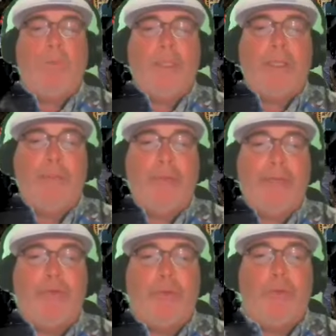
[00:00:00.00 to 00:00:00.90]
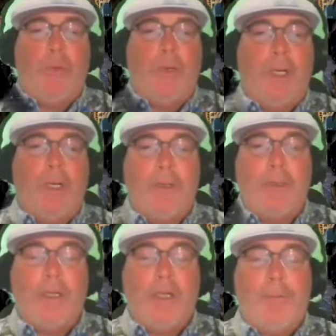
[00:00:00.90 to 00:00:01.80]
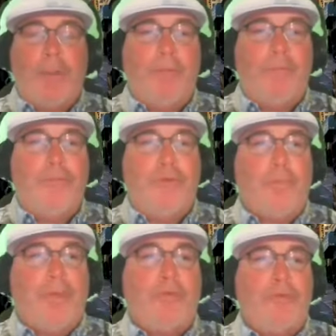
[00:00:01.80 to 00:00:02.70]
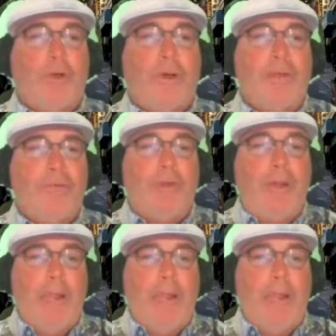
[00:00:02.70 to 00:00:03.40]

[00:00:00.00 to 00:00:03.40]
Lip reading: Well, let me give you a couple of chirpy stories,